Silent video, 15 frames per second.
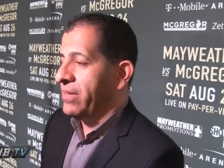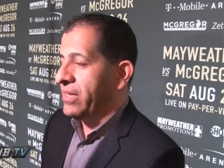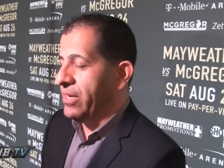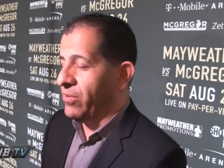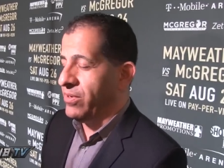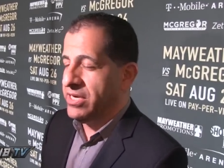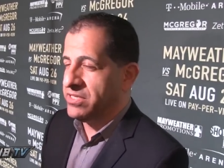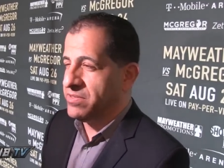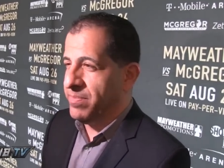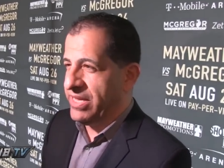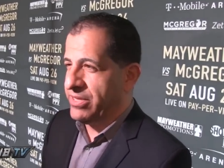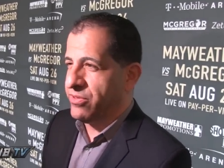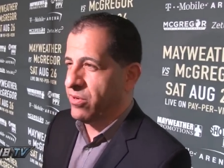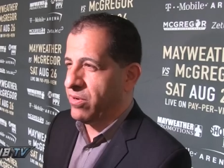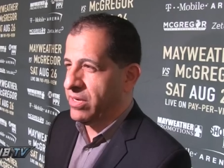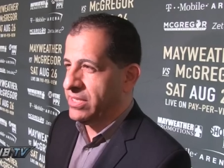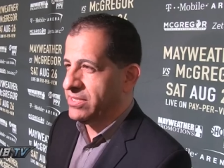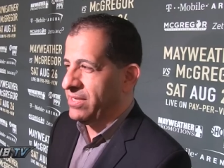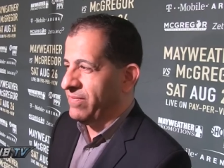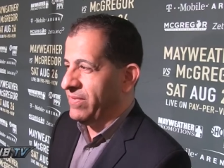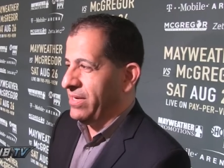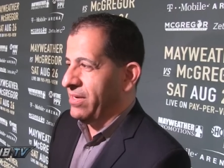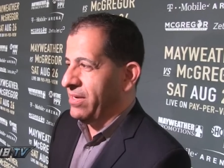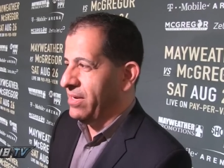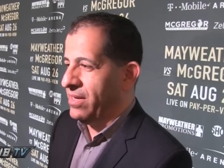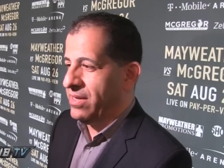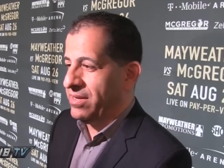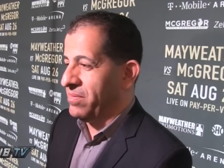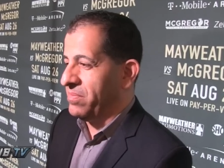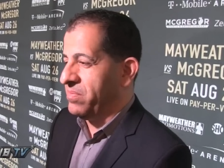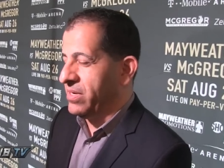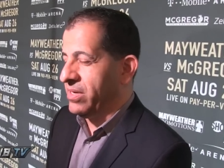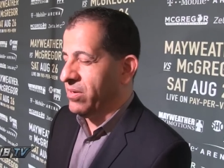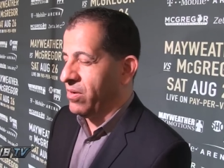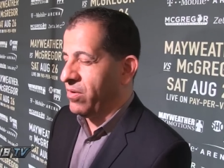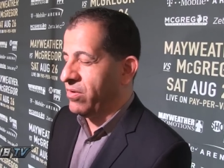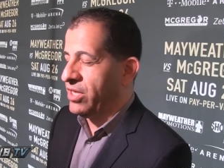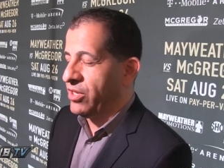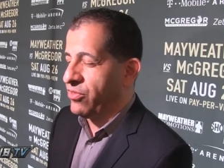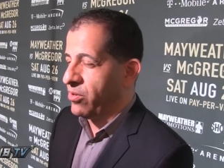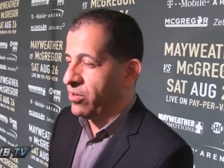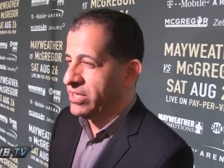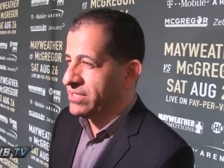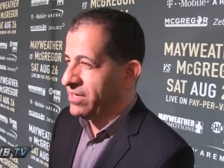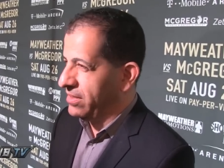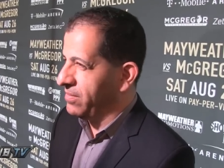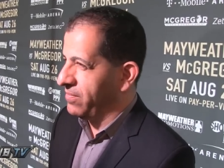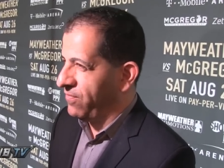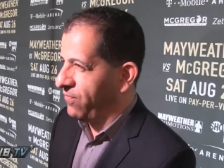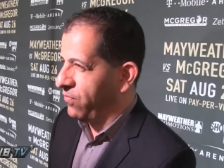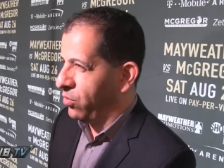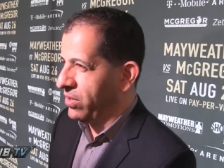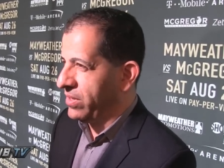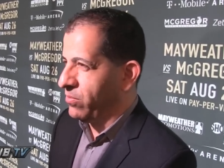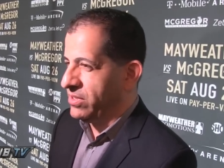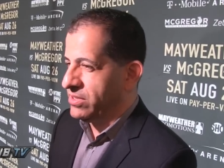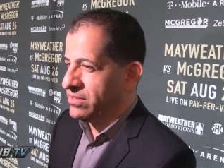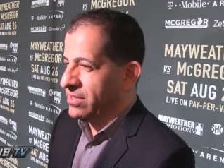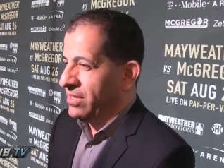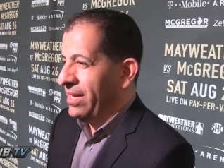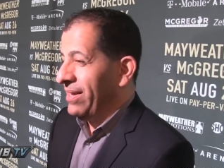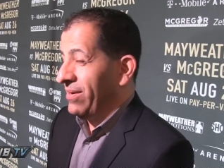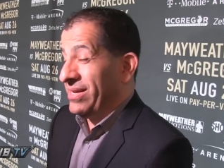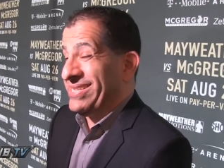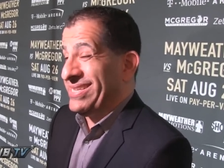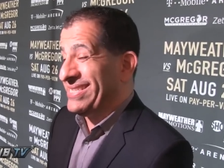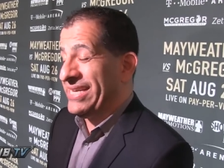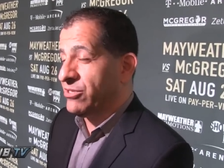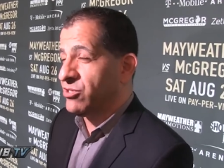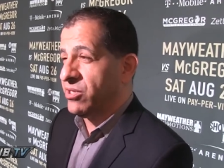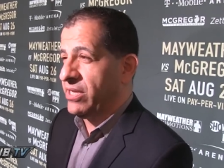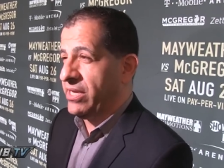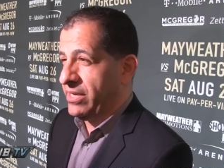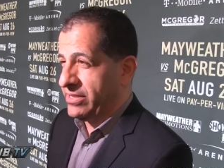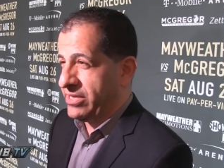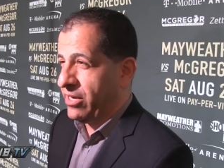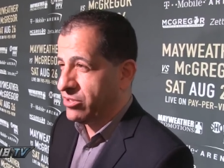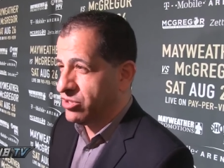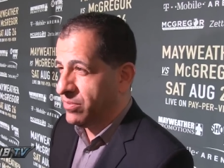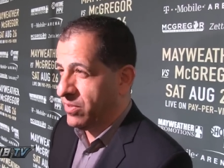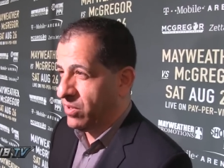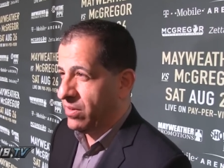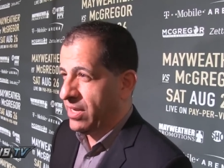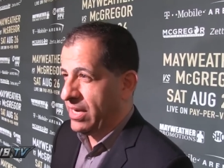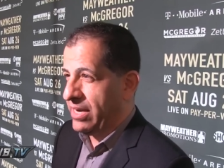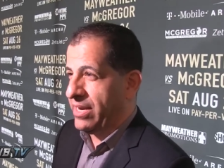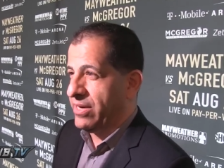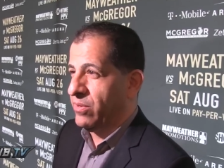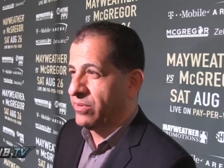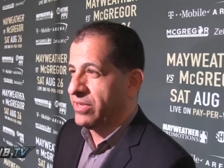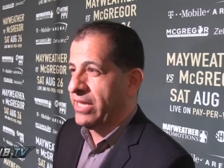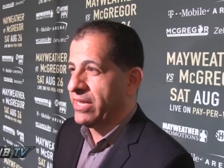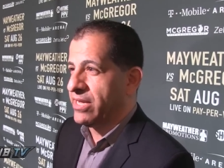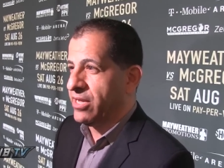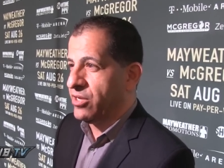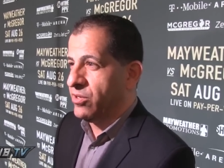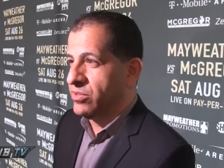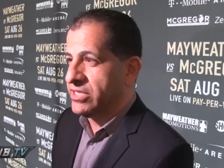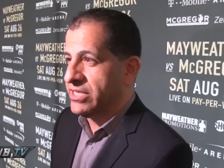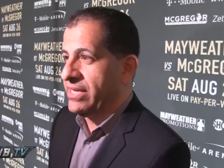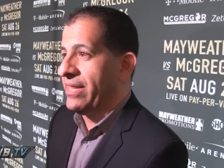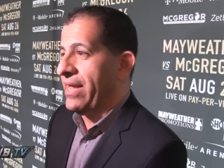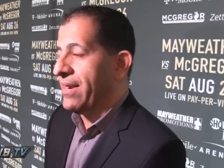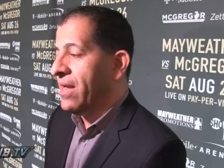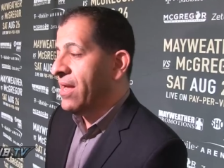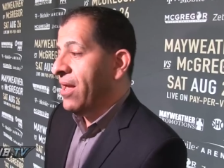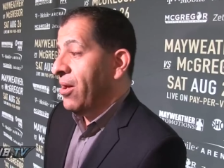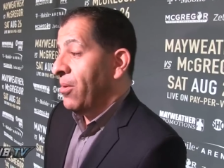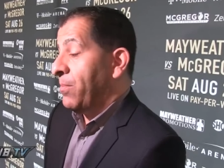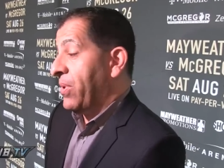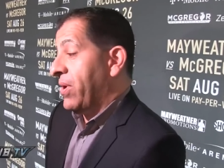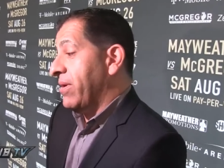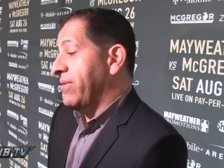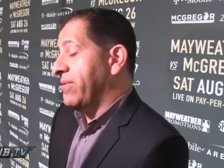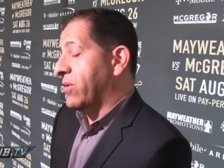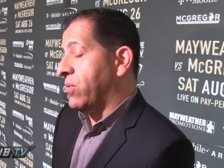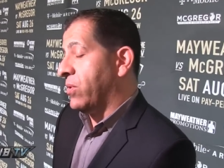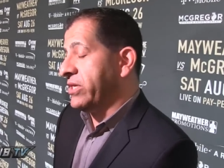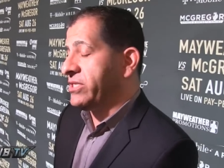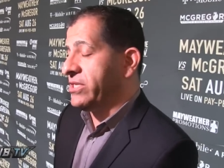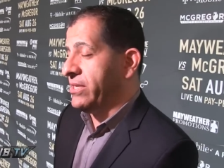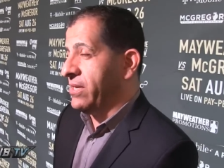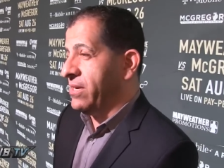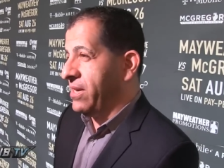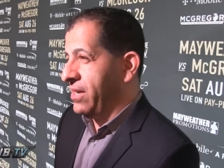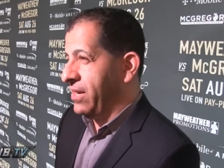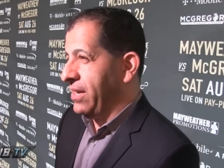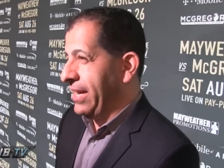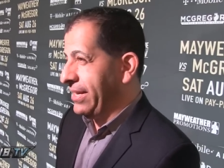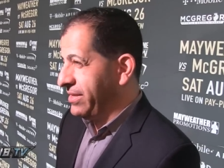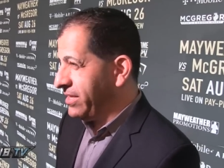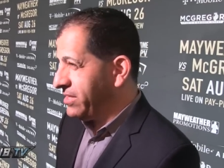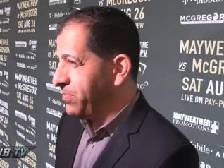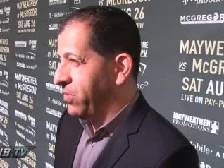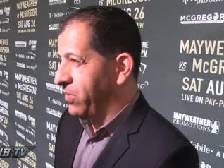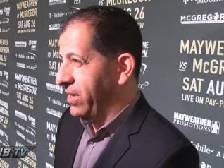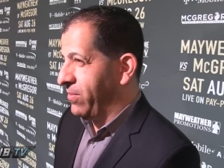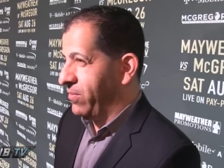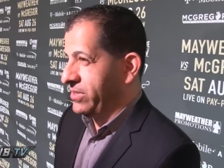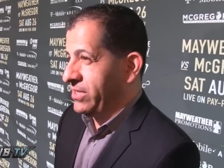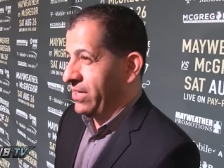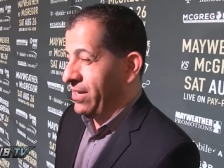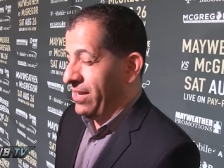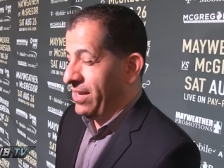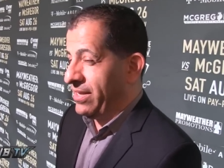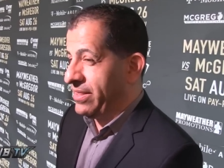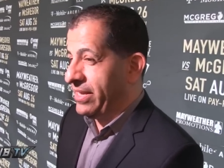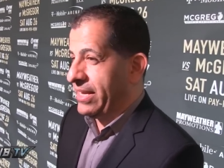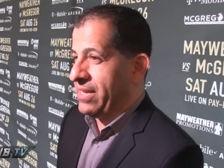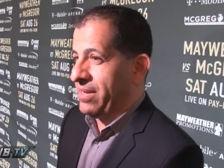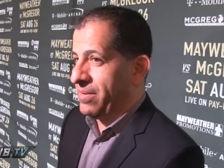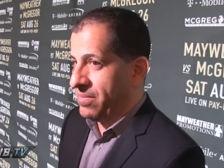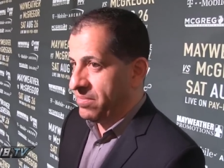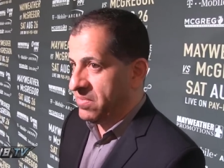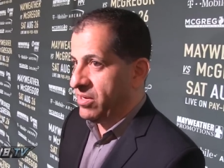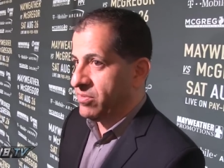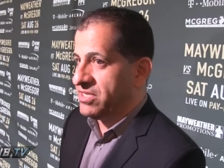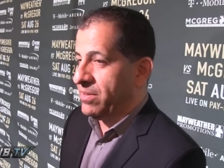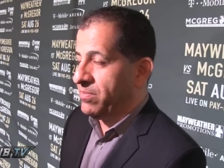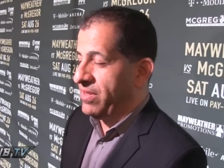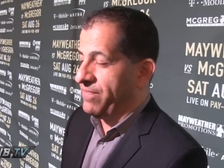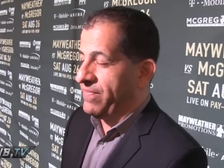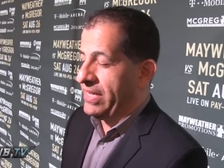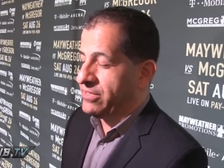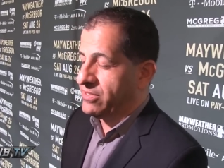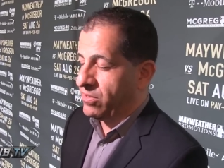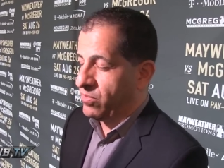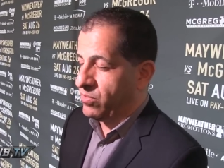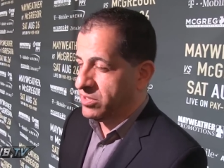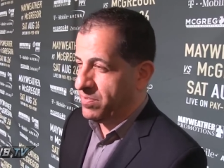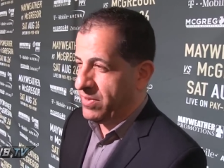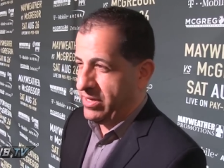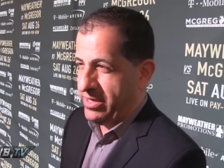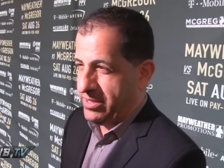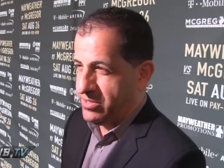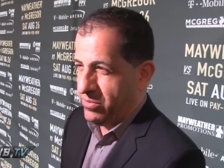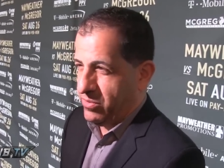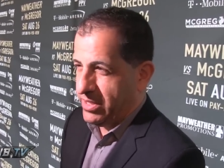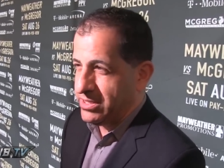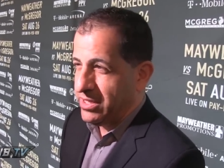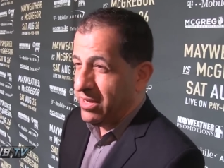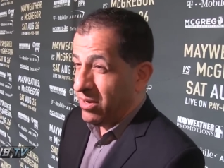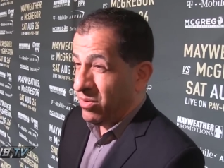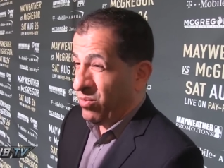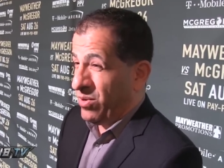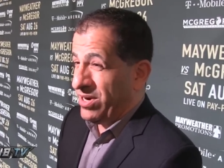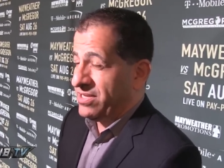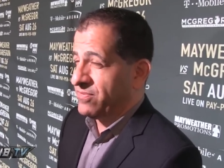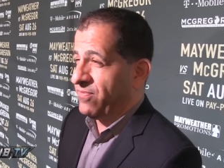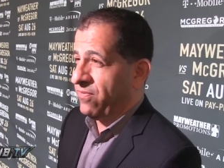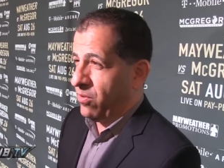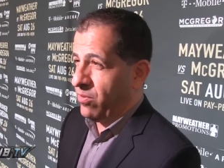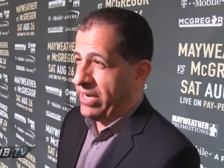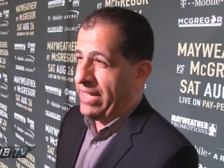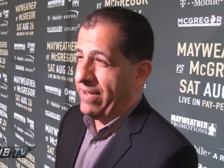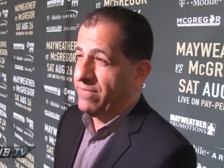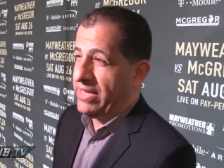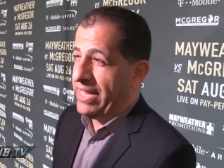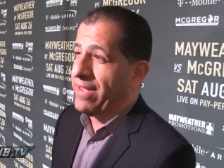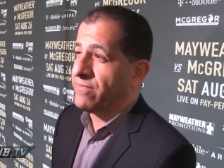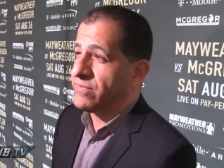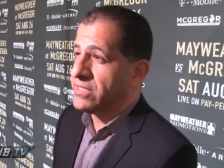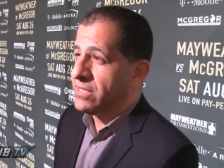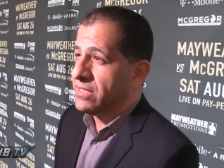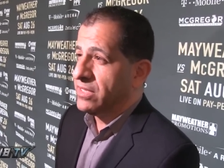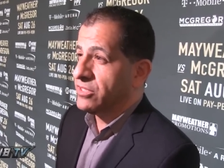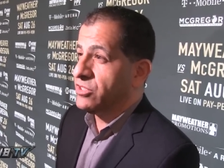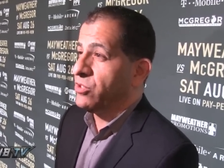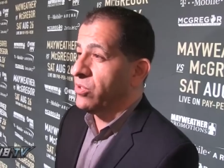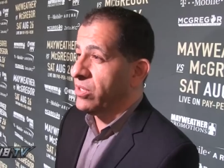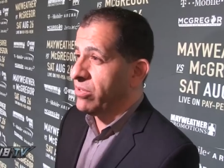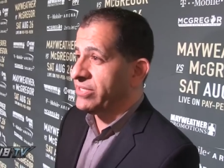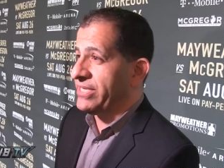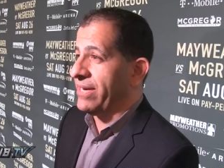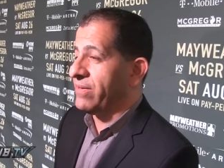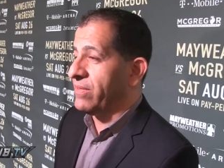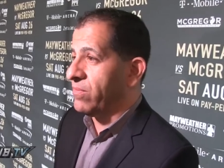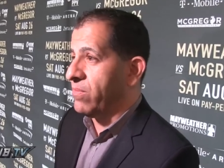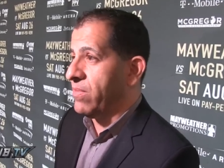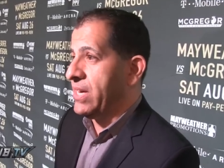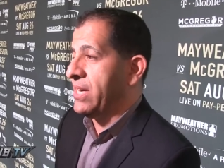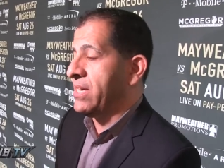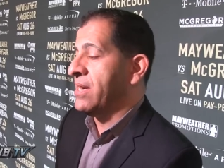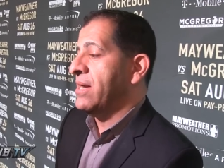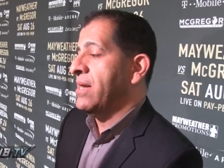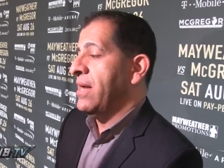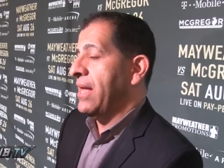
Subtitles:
you know, in his mid-30s, even, you know, early 30s, I think Floyd was essentially untouchable, and I don't think you'd see that. Part of the question at this point, which I think, you know, some of the fans are responding to, is what does Floyd have left? 2 years out of the ring,